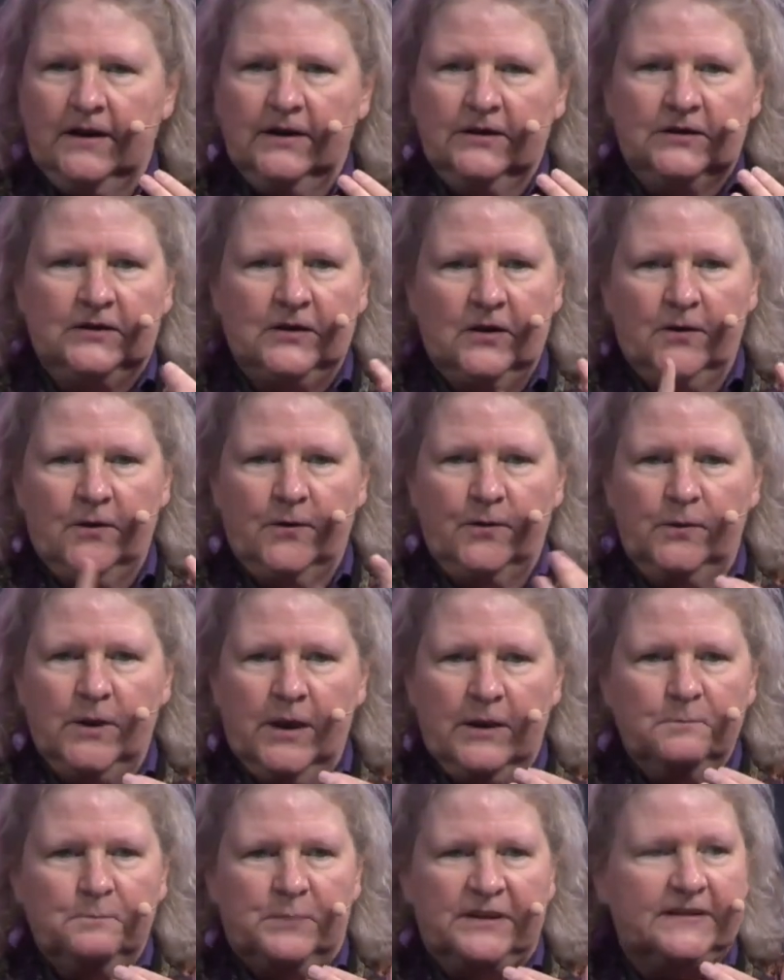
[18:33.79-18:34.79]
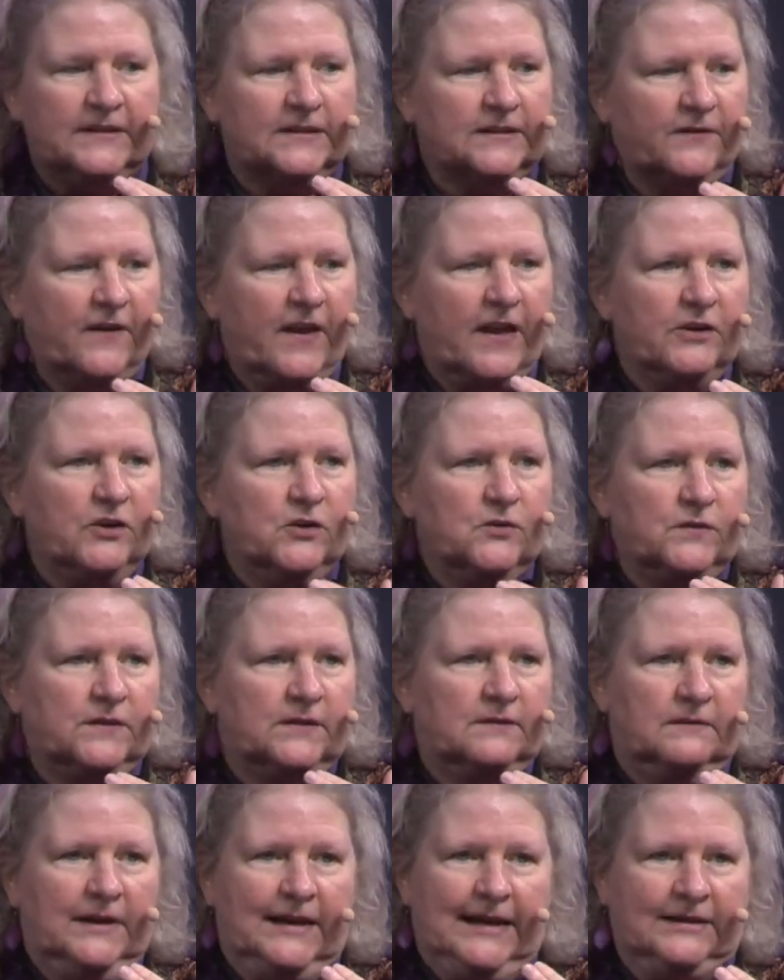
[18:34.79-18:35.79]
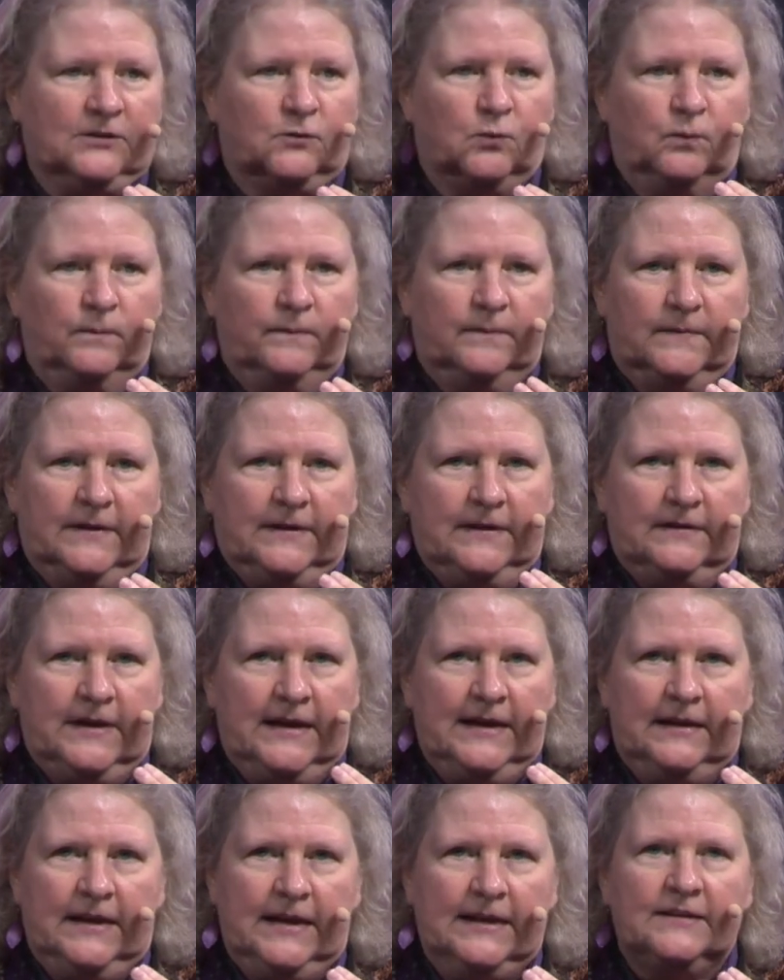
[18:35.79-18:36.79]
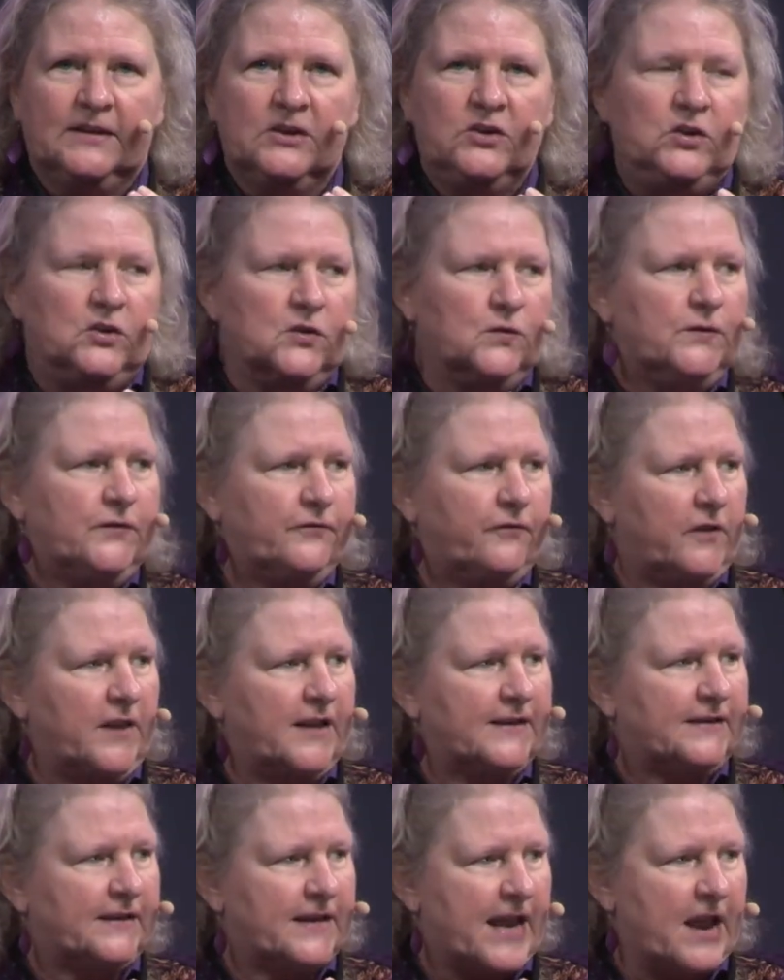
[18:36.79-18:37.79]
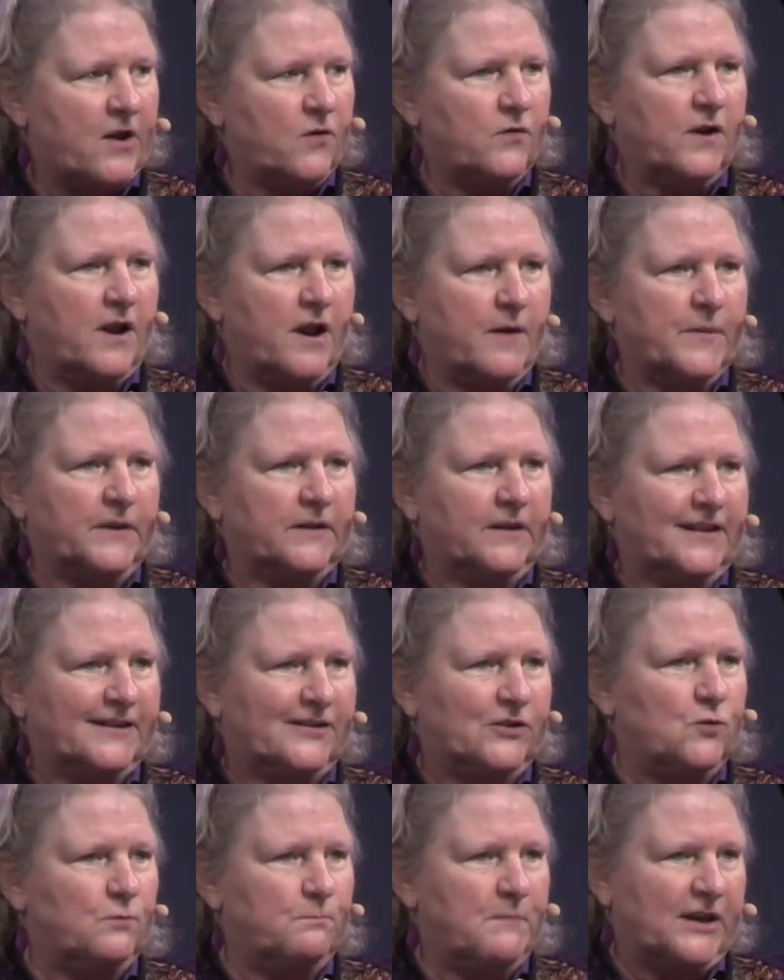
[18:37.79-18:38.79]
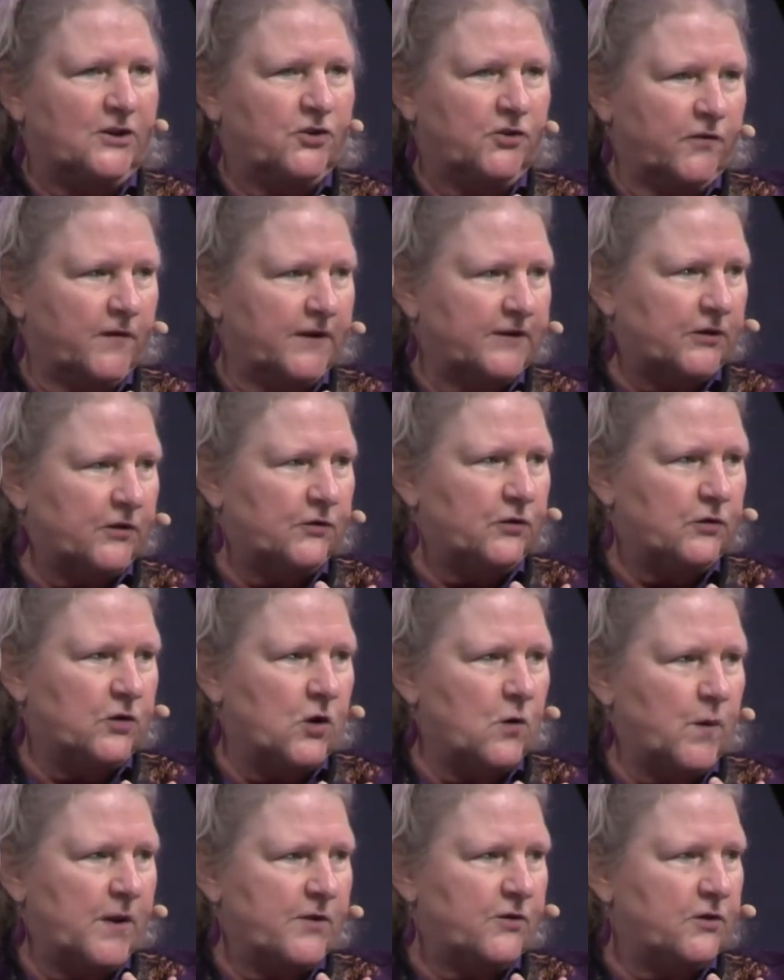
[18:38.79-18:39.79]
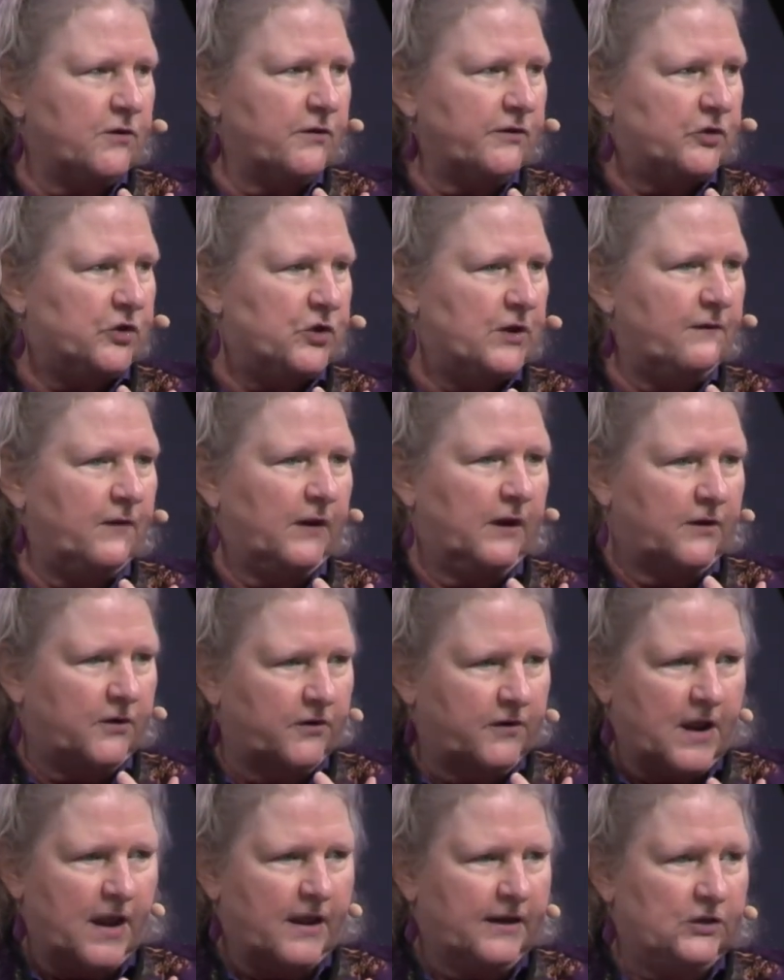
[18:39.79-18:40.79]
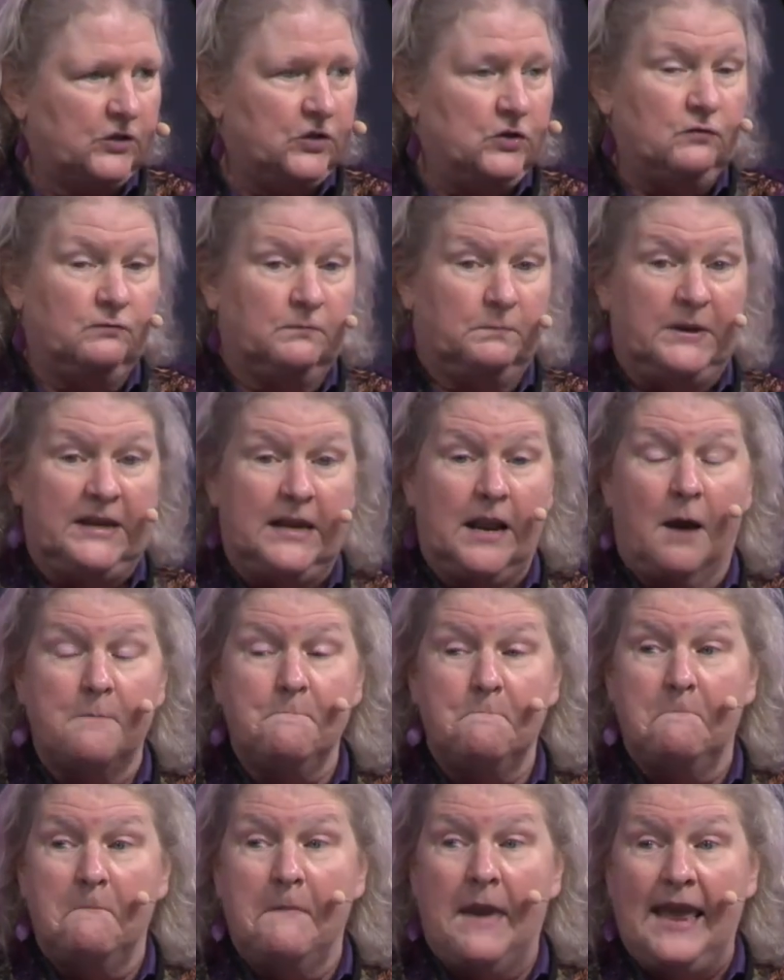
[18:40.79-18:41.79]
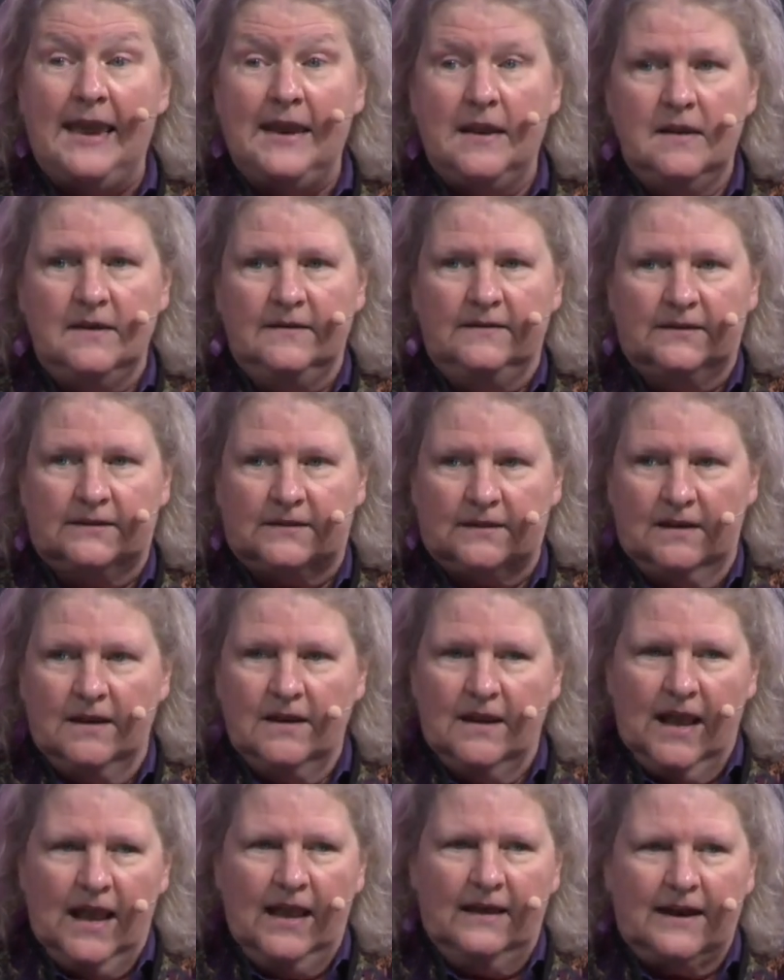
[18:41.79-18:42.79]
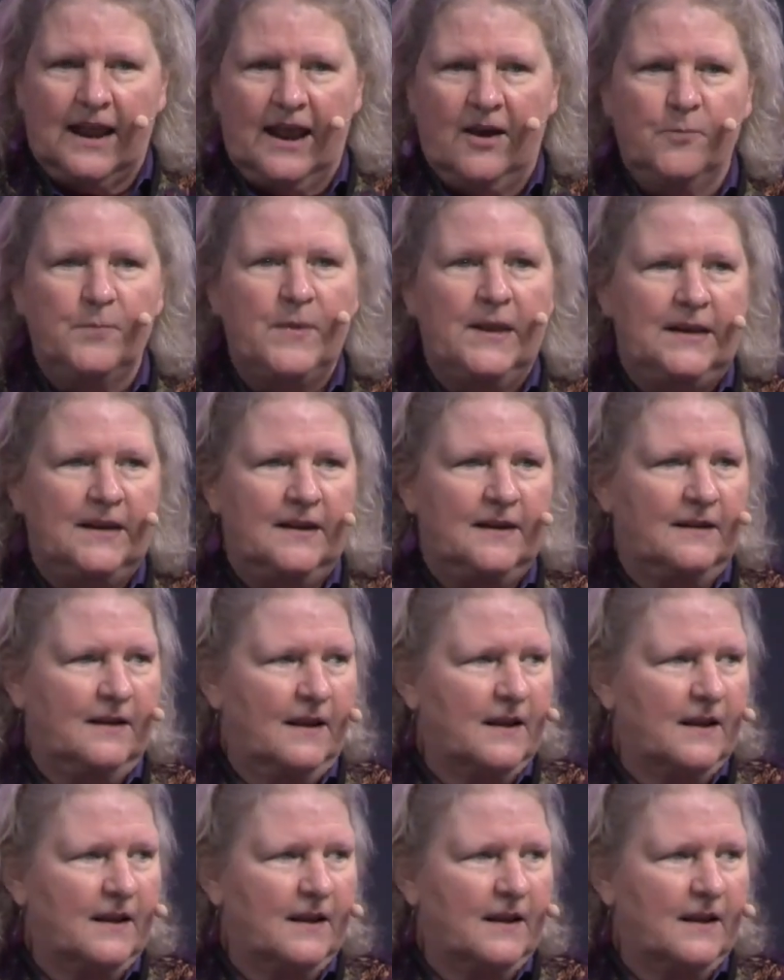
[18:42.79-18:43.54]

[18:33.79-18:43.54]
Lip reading: So business value isn't useful as an outcome unless you measure it so you know whether you're achieving it or not, and you'd be amazed at how many